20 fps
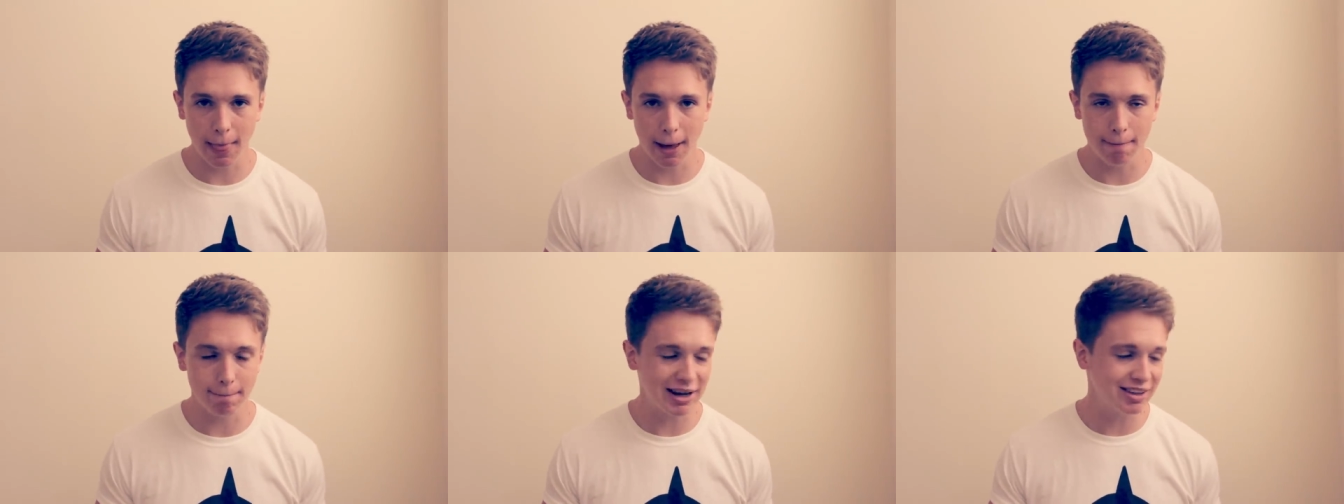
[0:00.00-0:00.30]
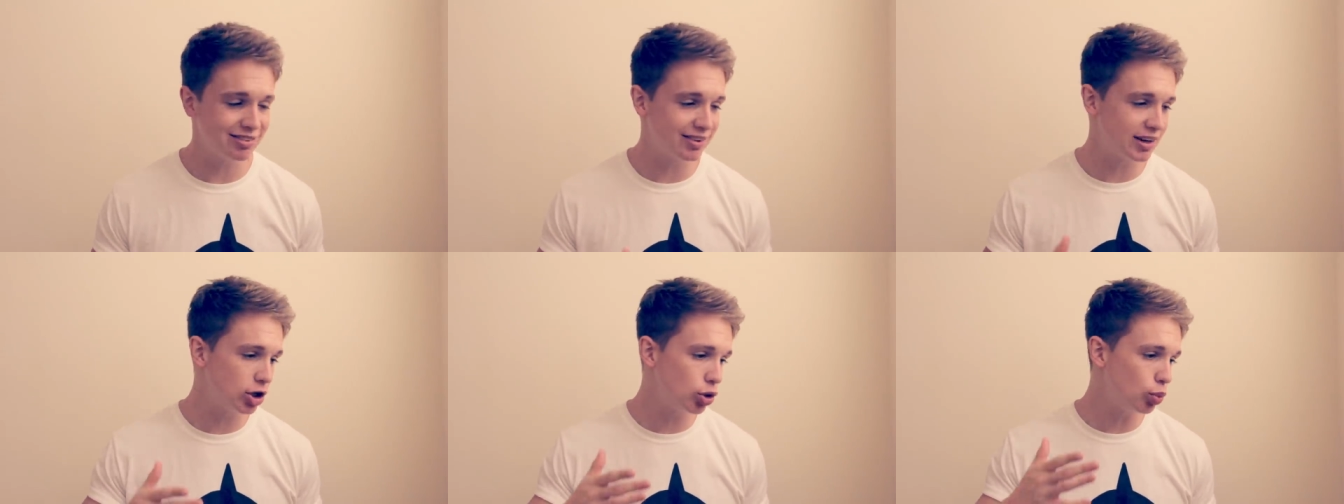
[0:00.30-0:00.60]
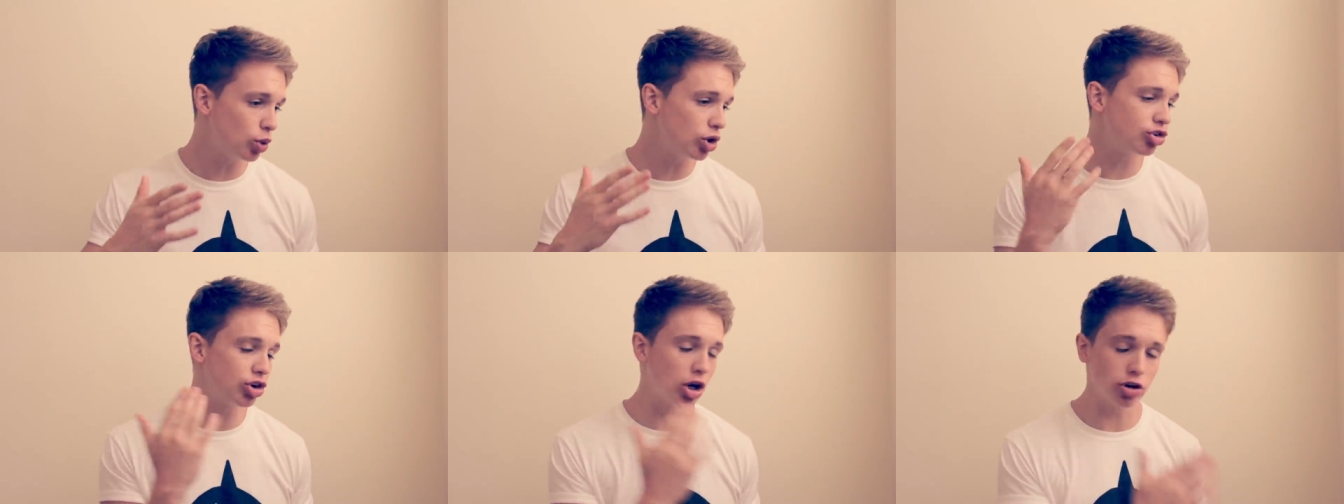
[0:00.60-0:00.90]
And basically
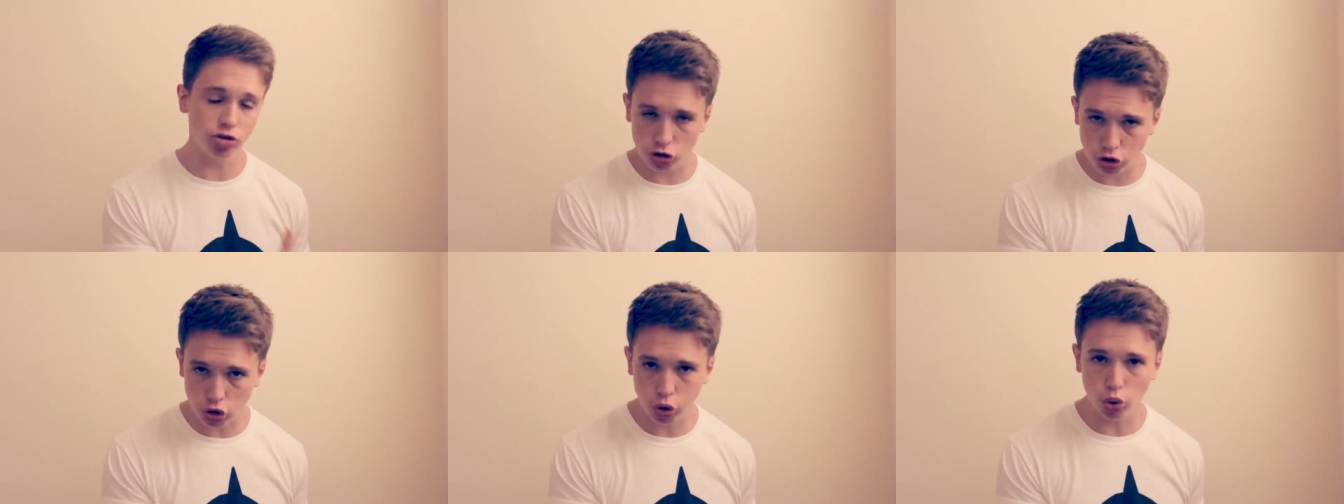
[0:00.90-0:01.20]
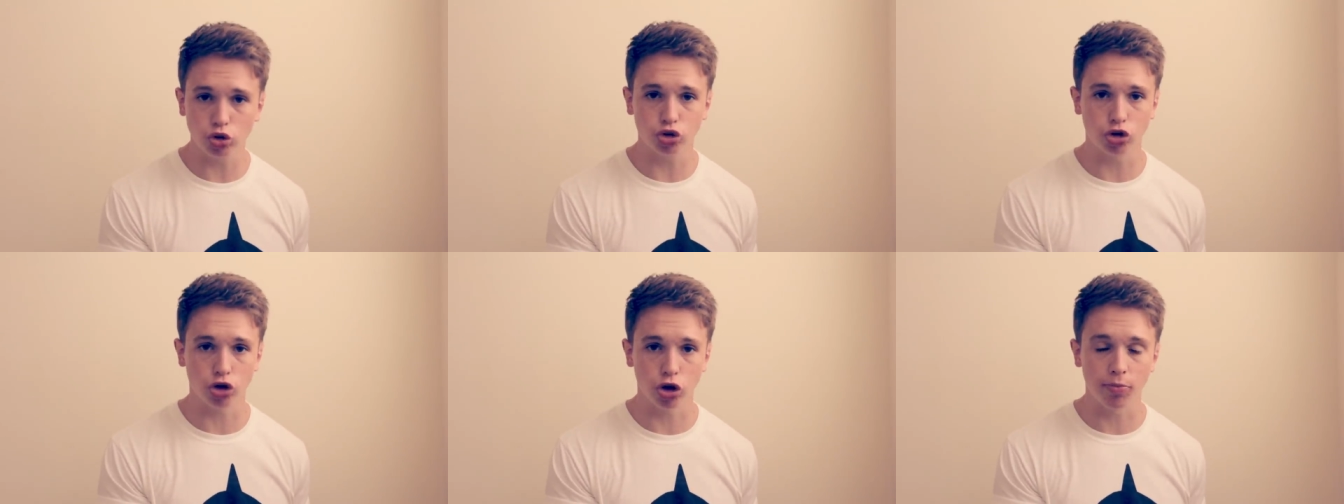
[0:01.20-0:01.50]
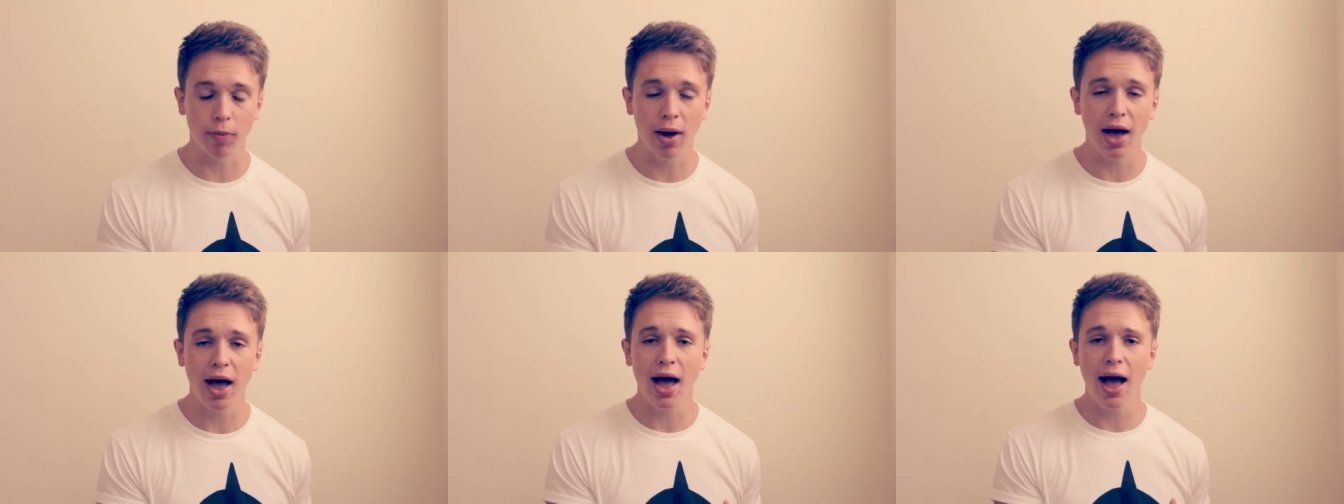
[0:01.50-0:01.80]
you want to turn to talk to
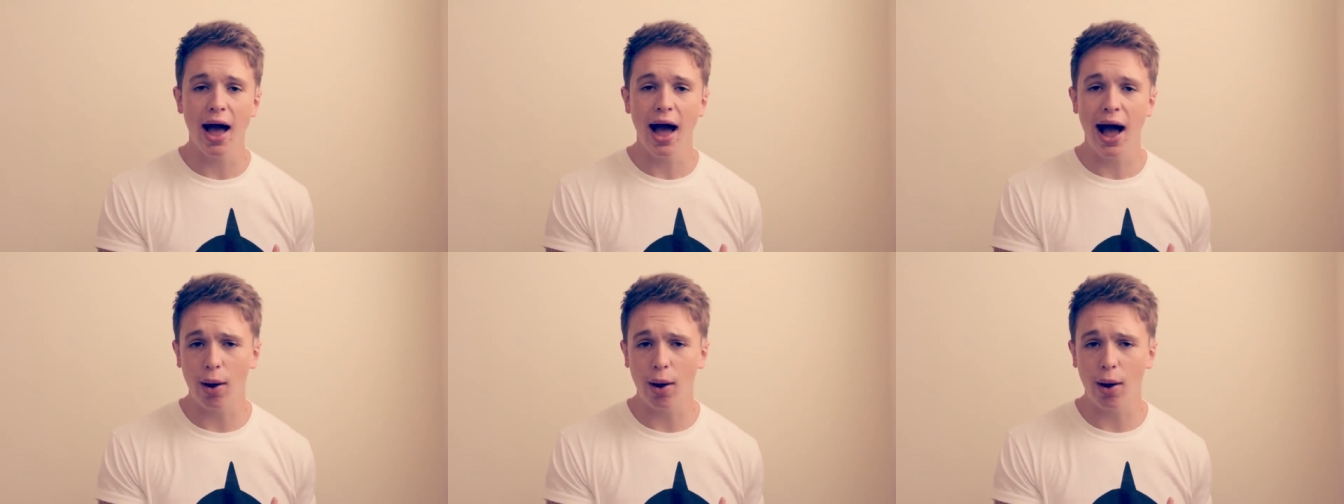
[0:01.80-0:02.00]
them,